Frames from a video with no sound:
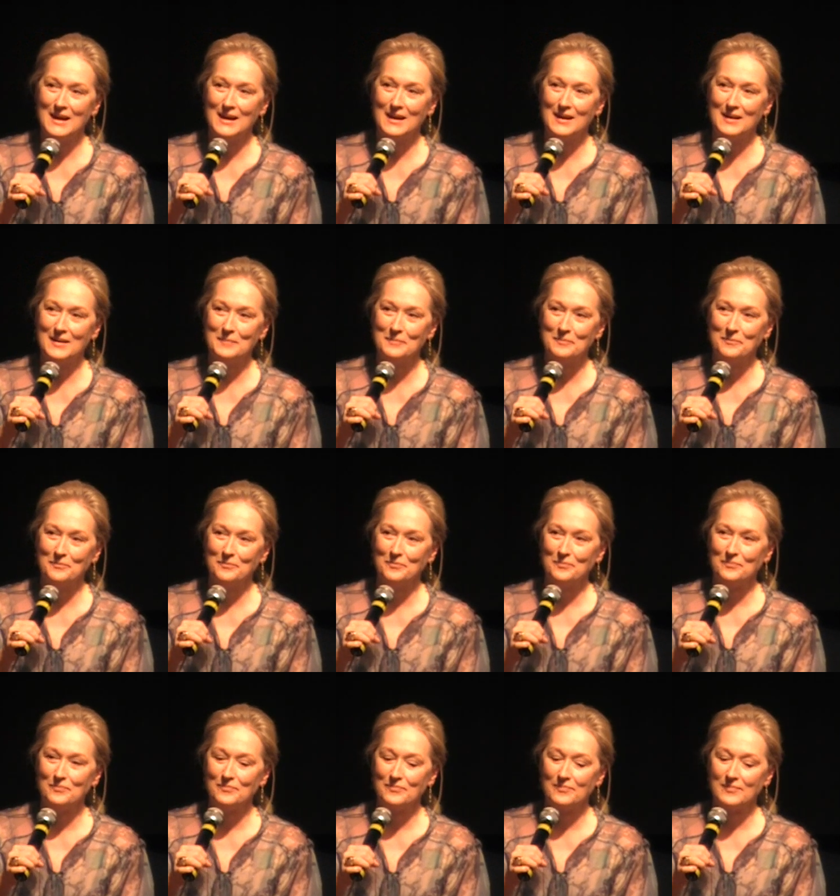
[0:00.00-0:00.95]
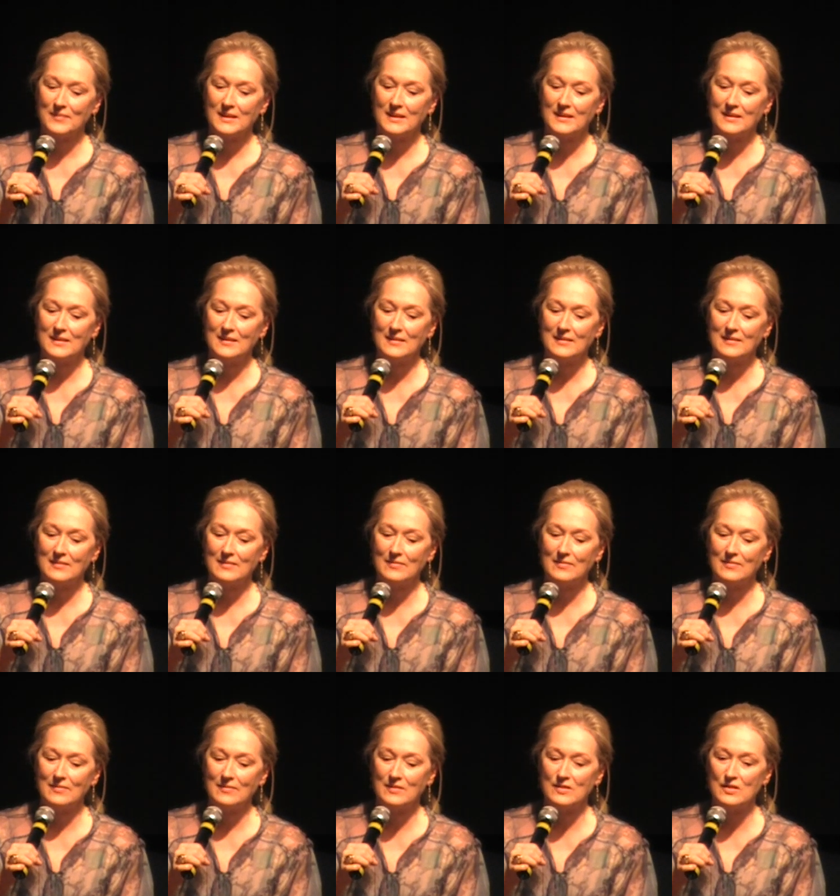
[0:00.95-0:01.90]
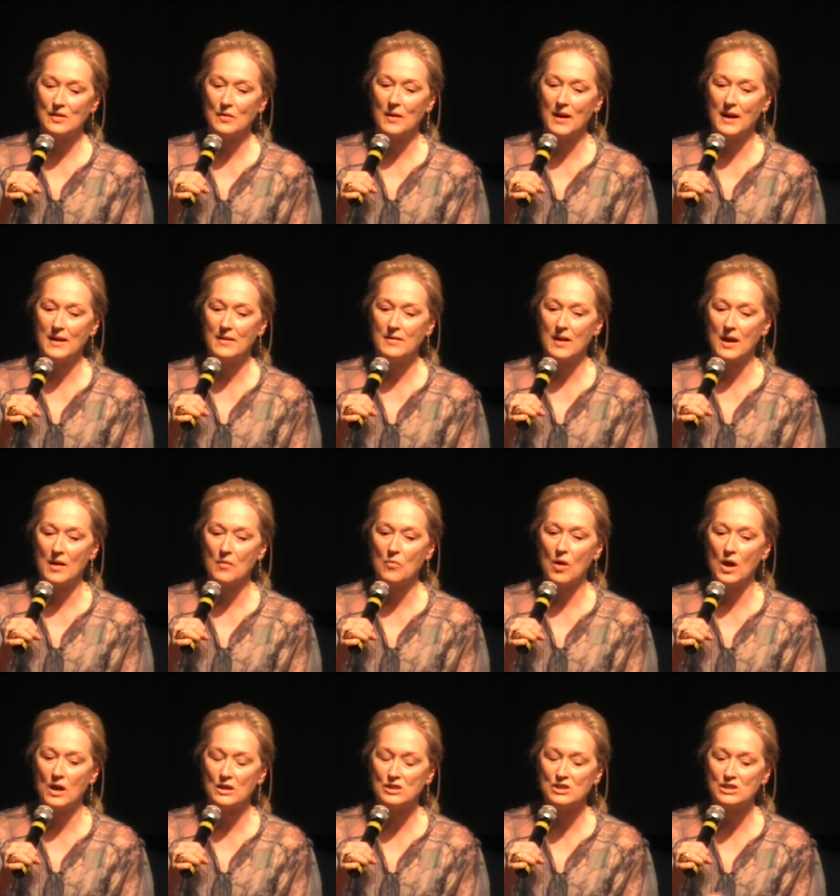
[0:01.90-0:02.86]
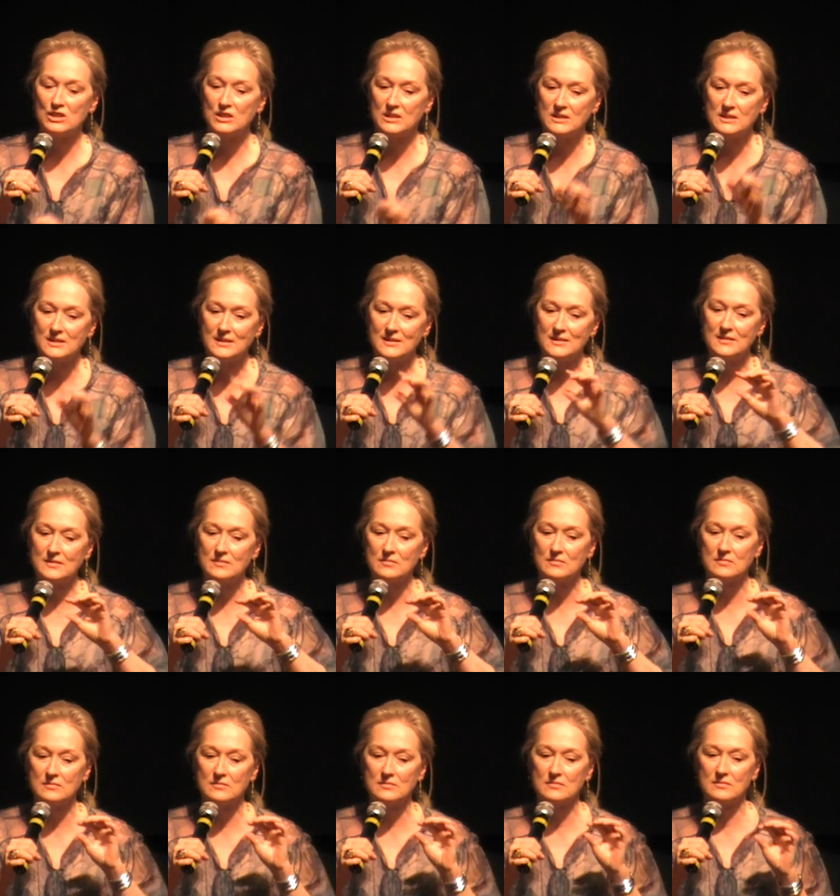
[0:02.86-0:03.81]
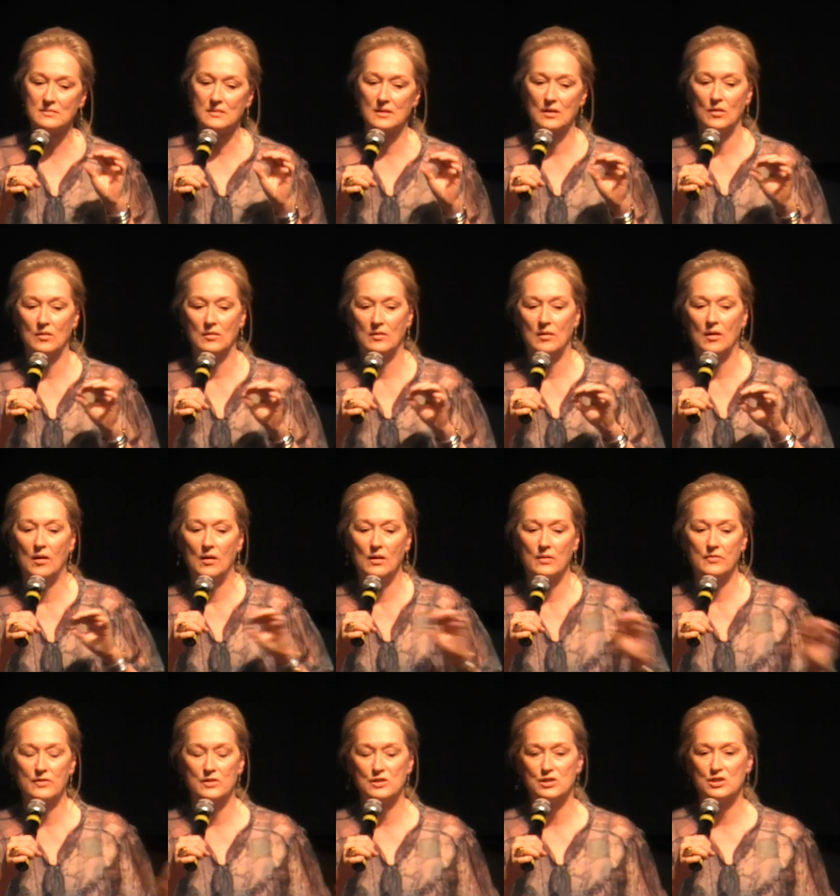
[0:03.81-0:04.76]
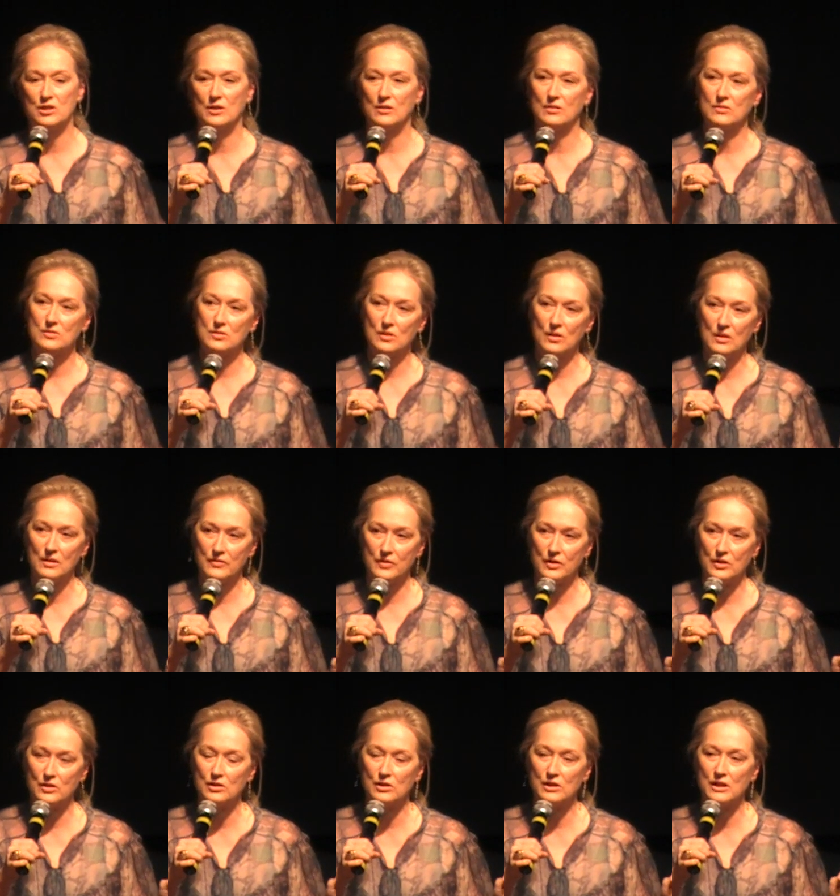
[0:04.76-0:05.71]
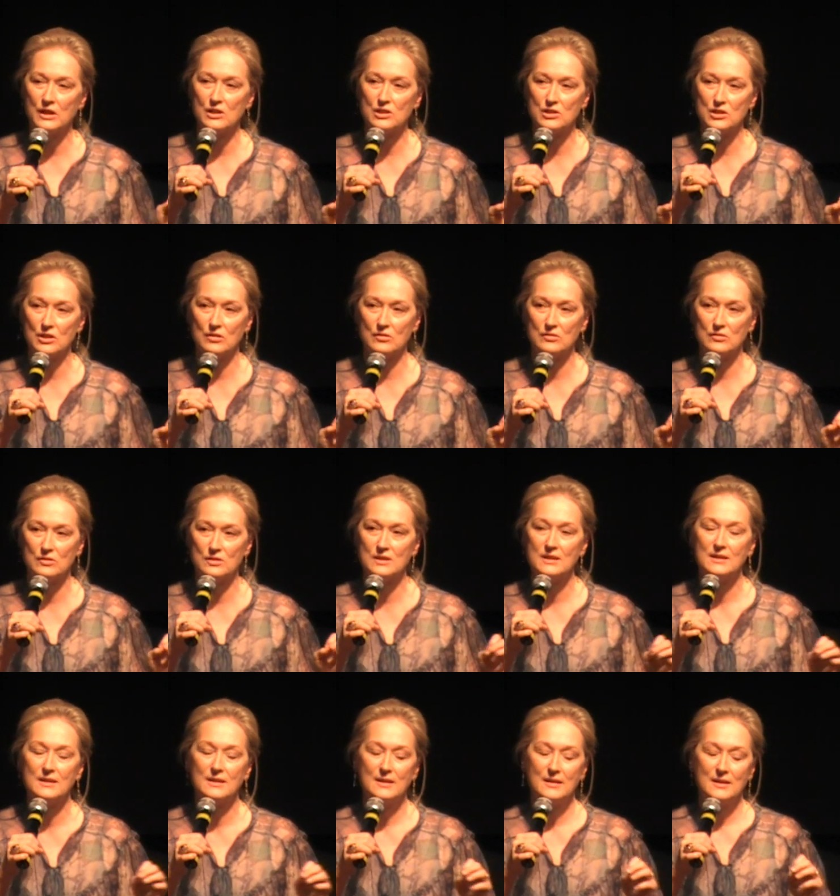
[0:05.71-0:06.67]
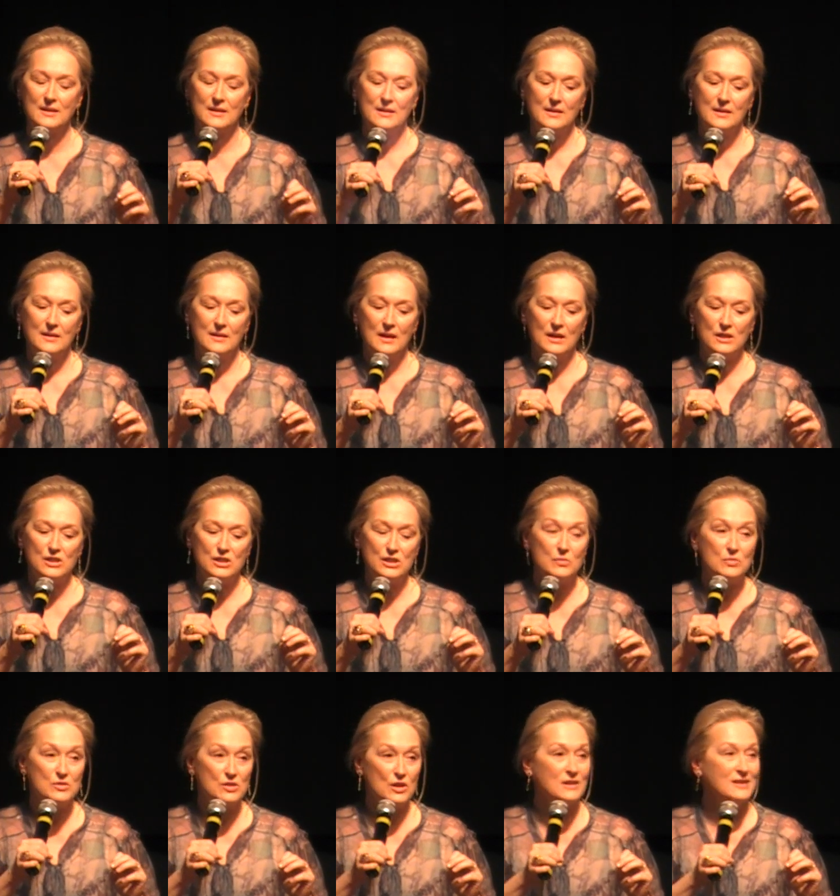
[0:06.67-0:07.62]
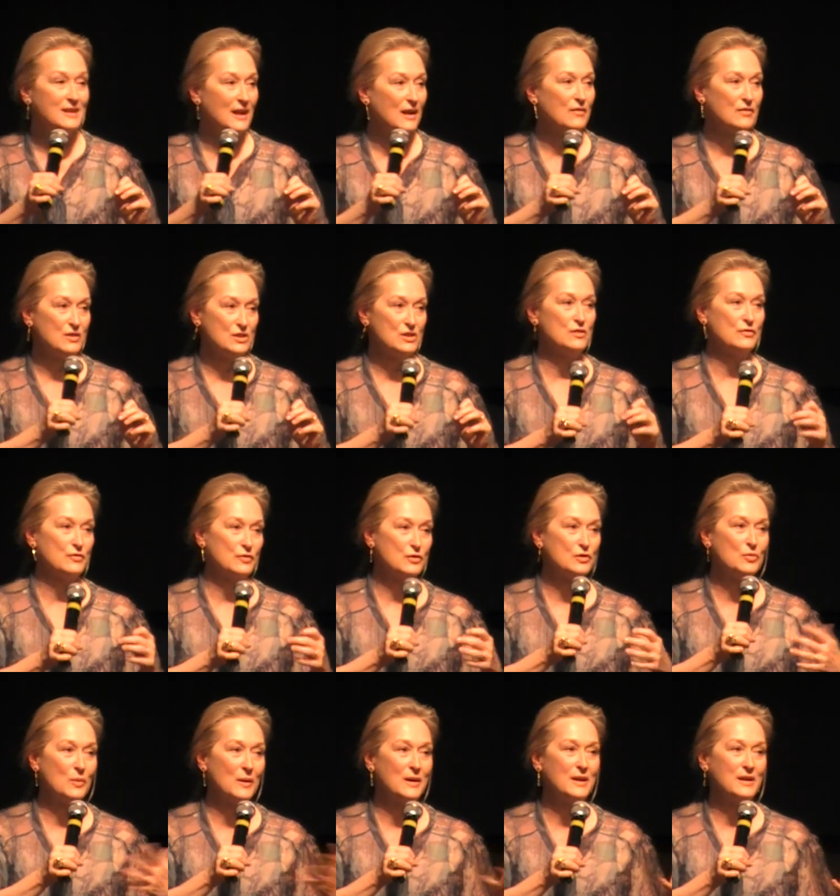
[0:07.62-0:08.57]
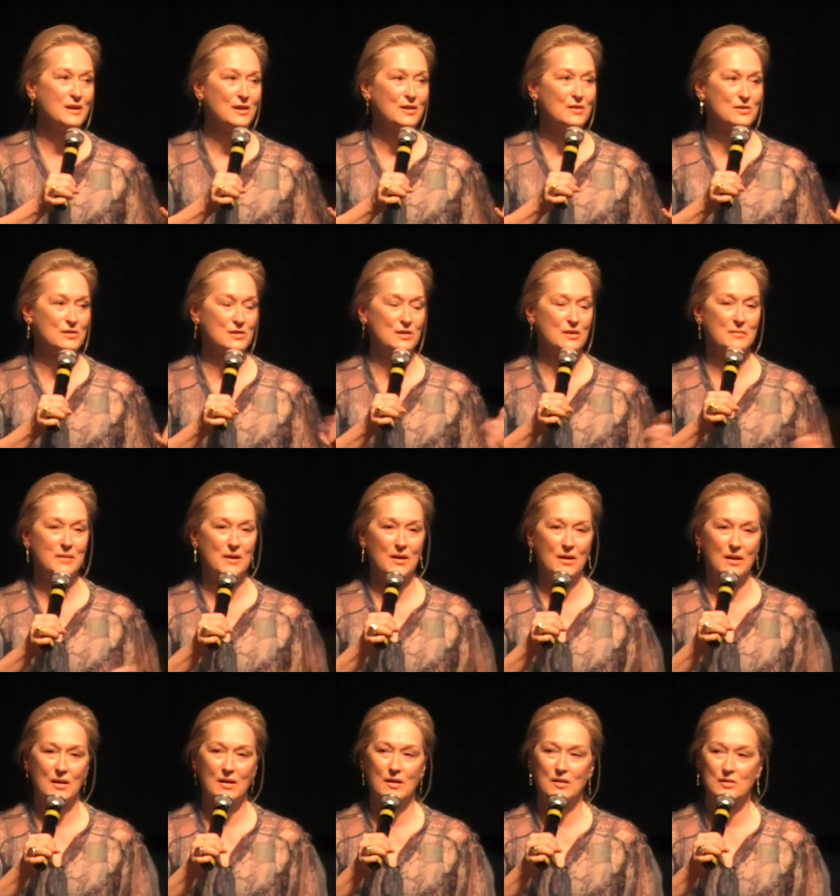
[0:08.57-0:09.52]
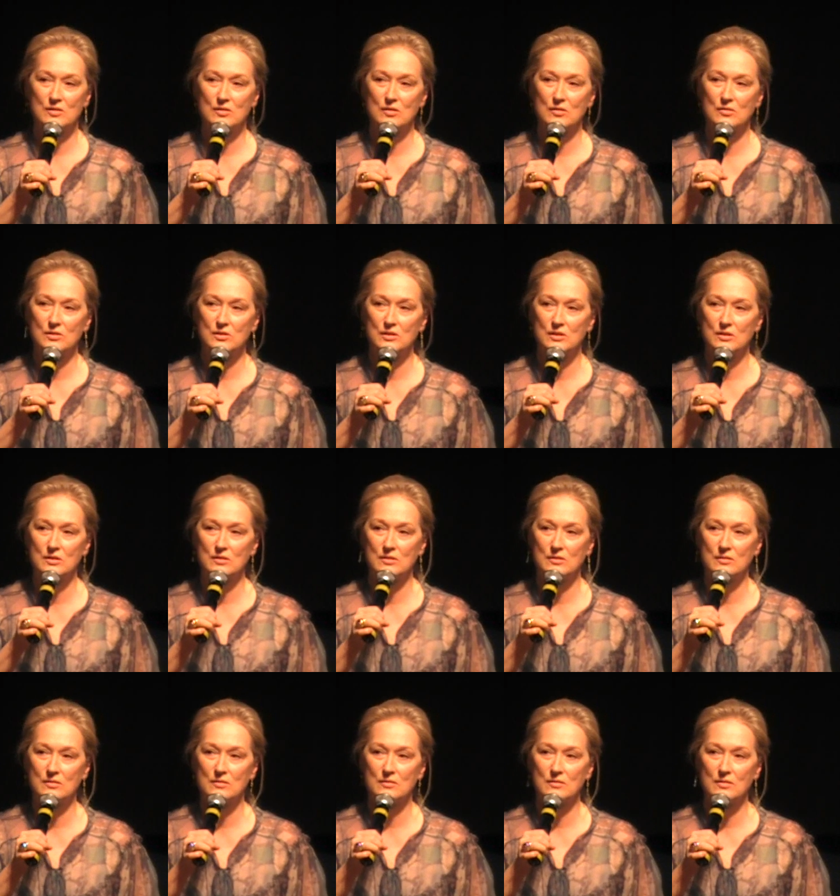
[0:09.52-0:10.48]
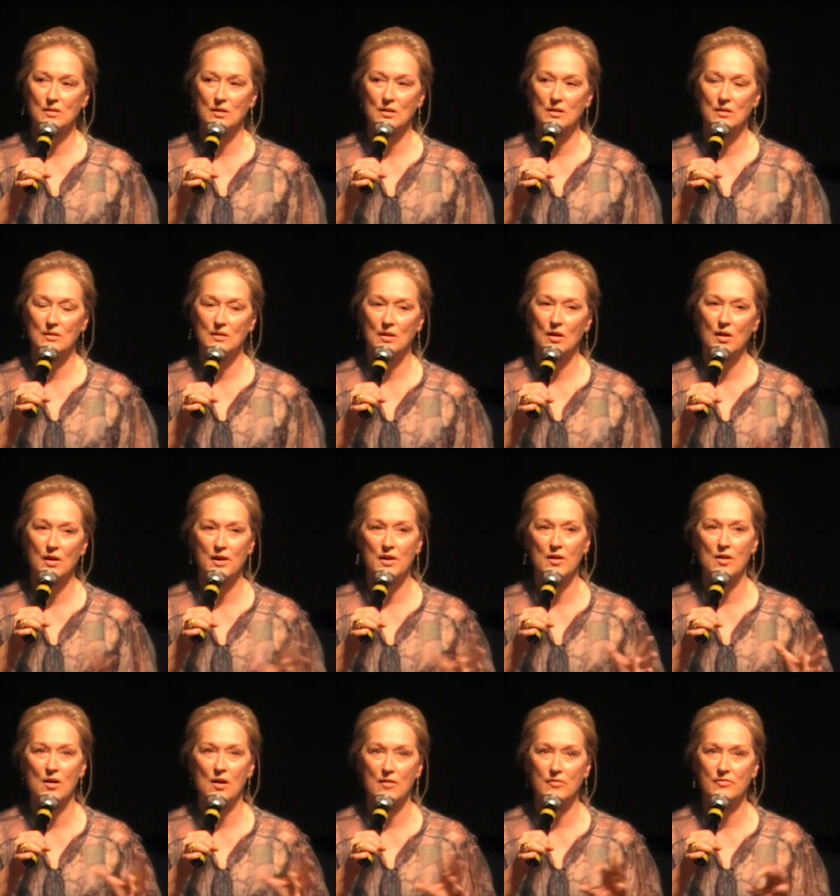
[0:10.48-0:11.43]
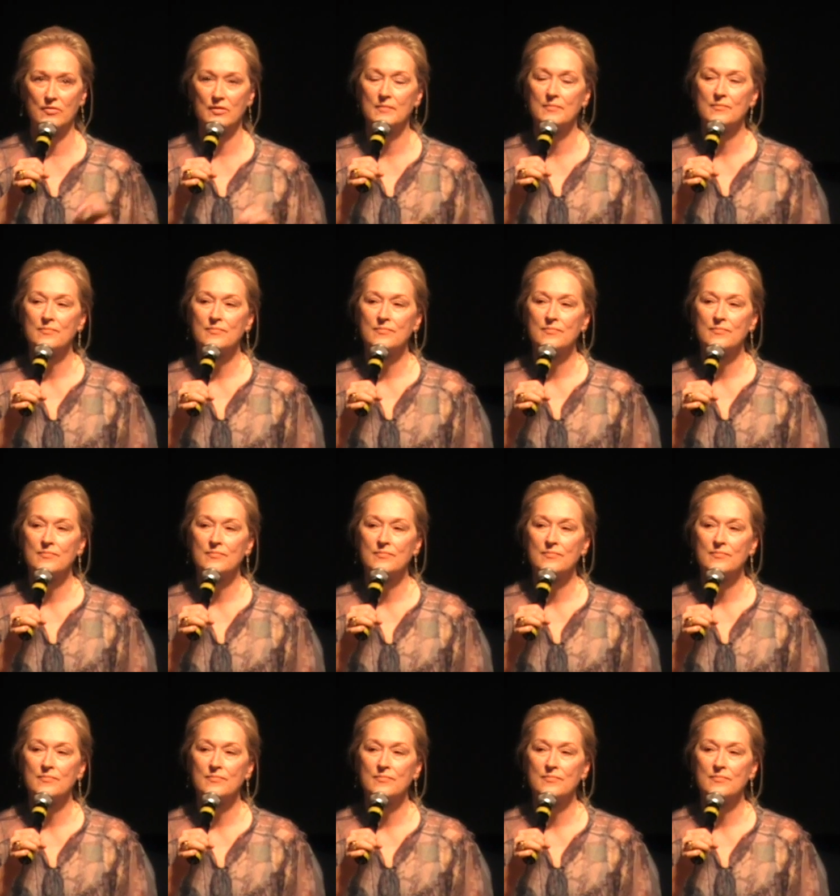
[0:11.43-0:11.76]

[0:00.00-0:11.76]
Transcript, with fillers: Um, so I, I watched all of the shows, all of her cooking shows, and she was on television for twenty years in America, so she, on and off.